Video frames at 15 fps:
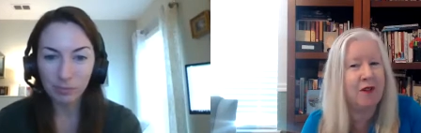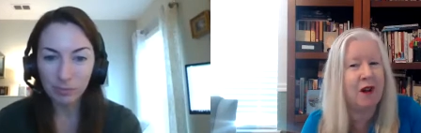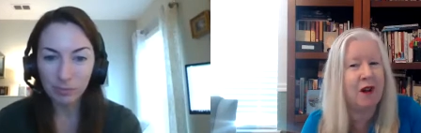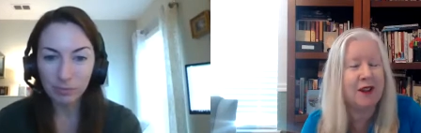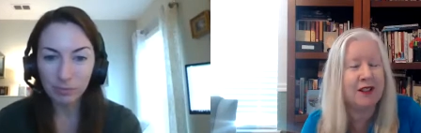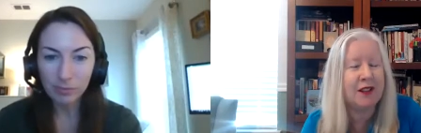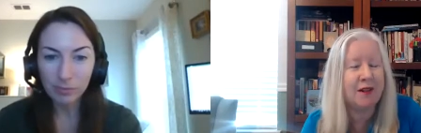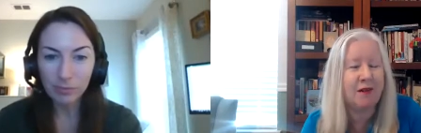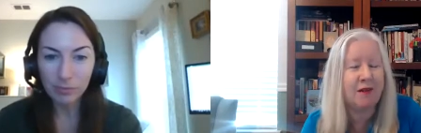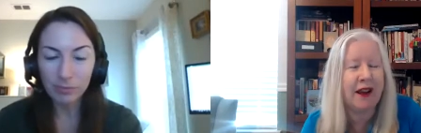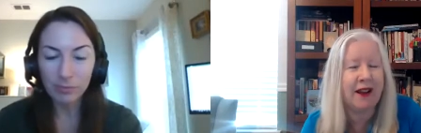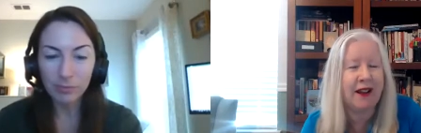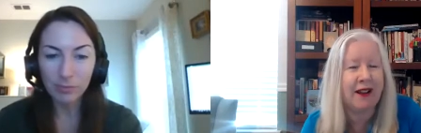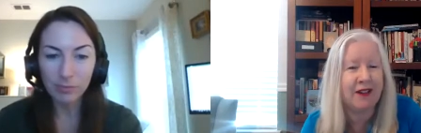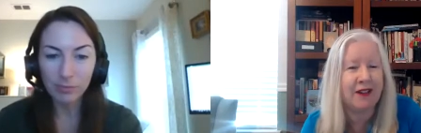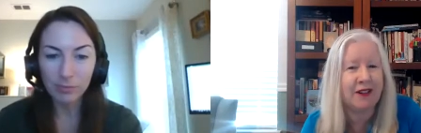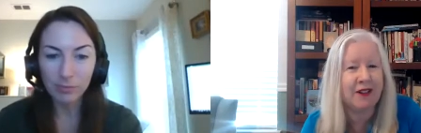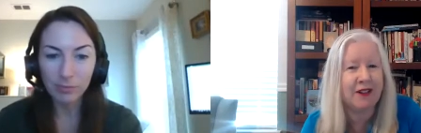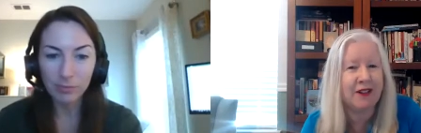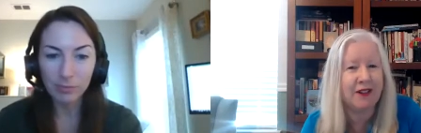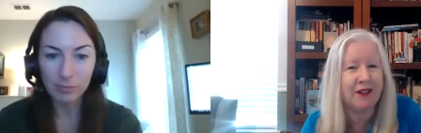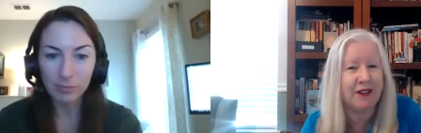Speaker 1: also write
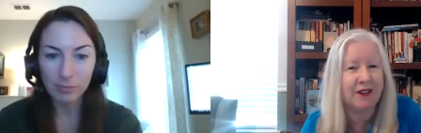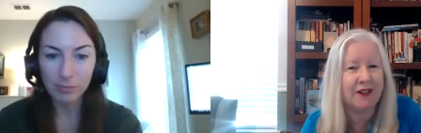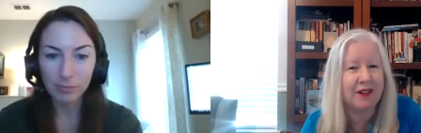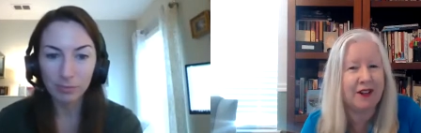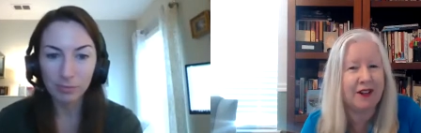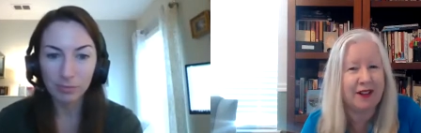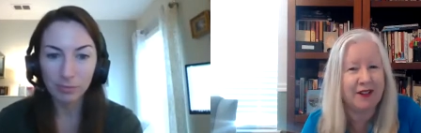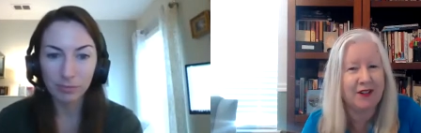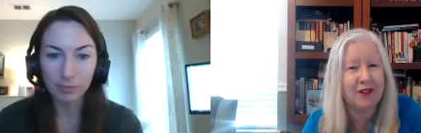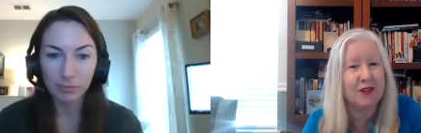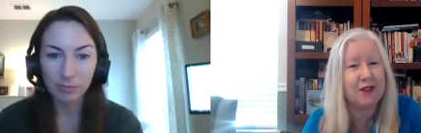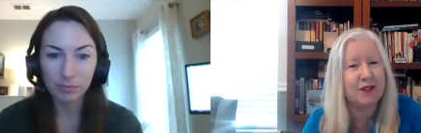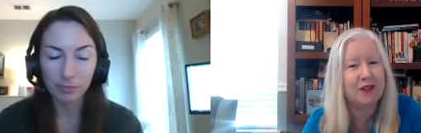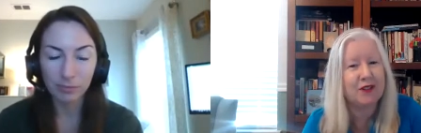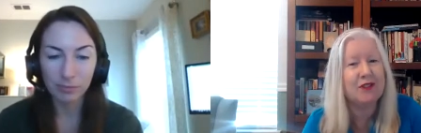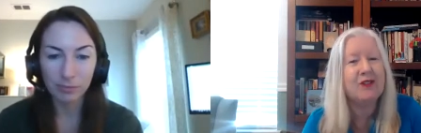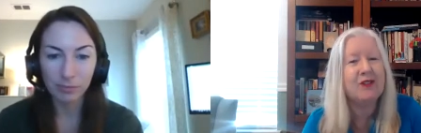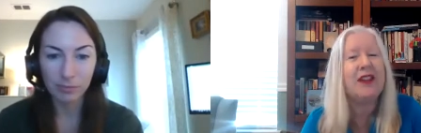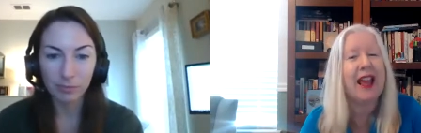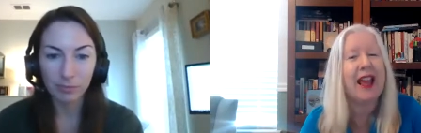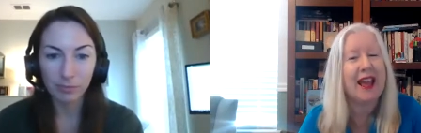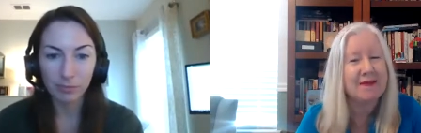under under your true name.